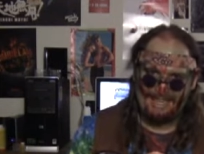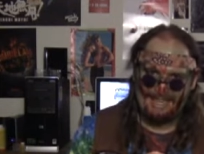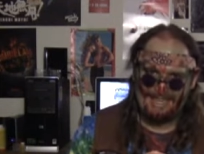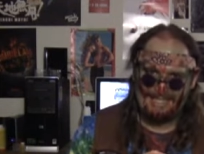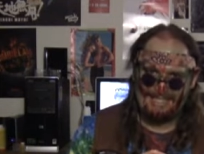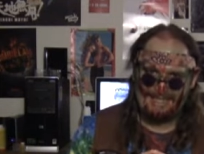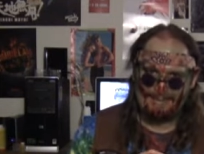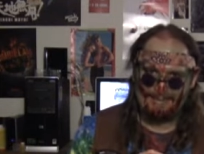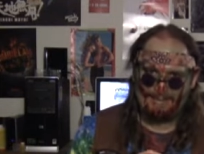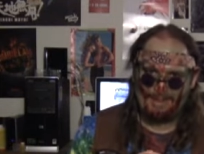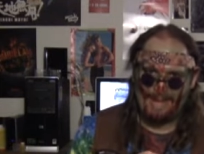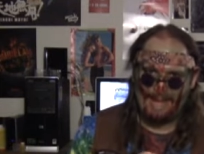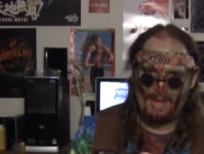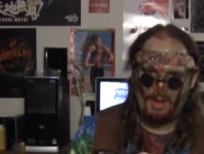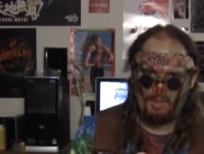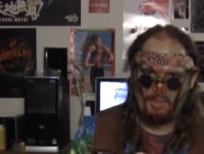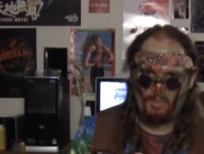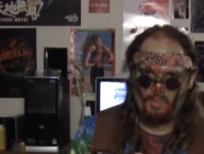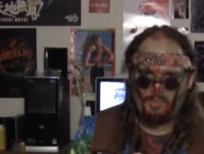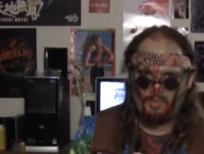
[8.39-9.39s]
it's
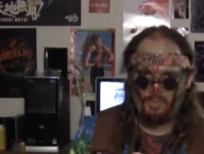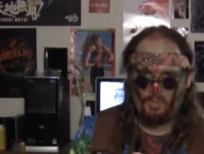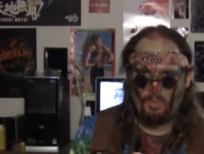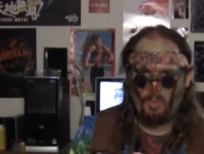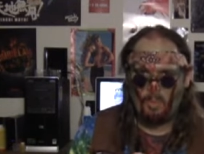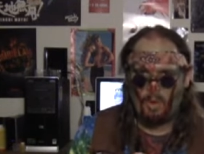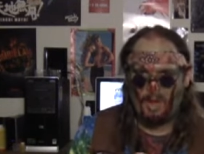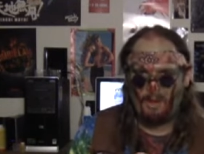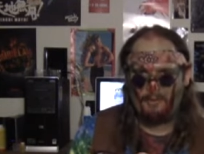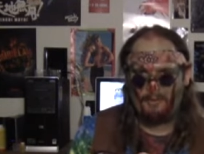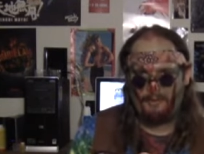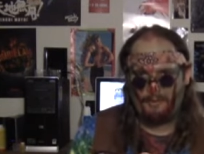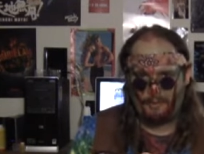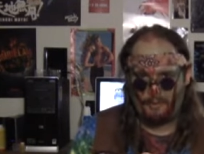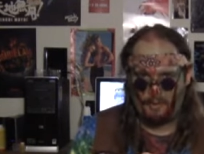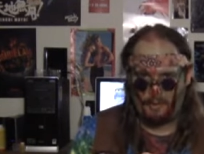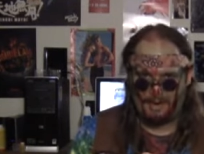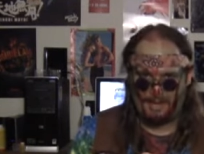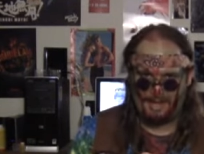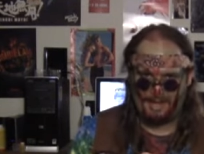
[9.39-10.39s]
about
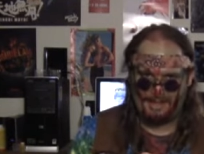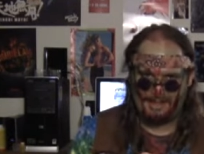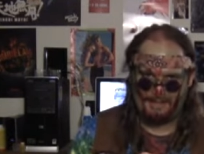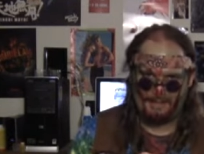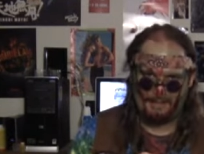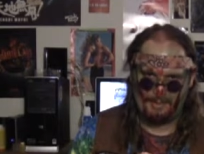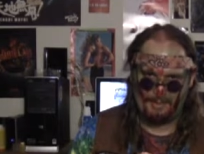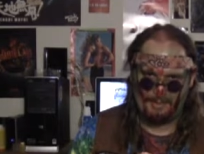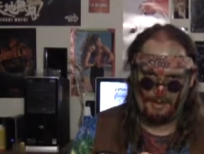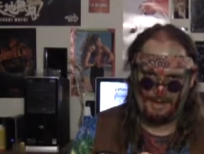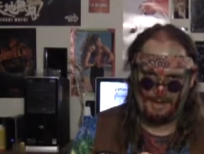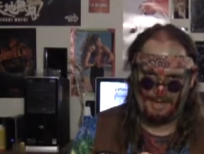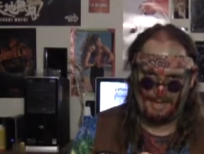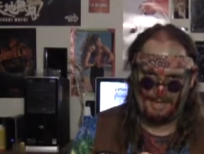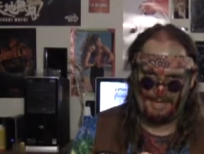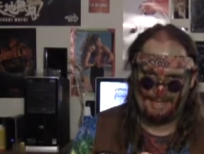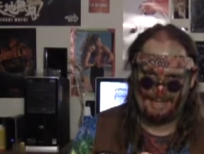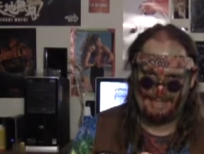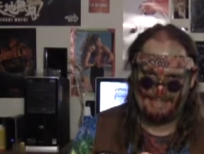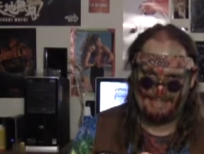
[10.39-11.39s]
1.40 in the
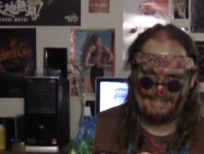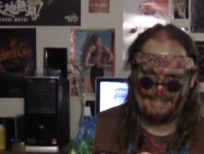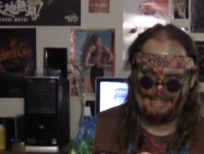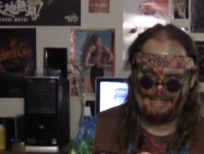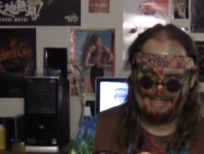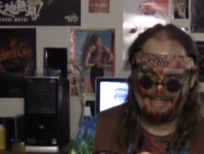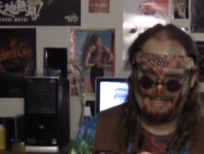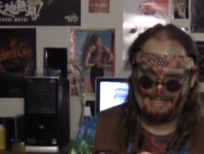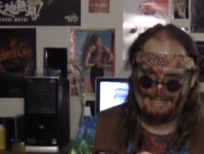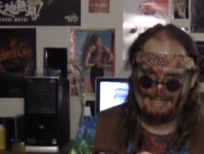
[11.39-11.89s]
morning, and uh,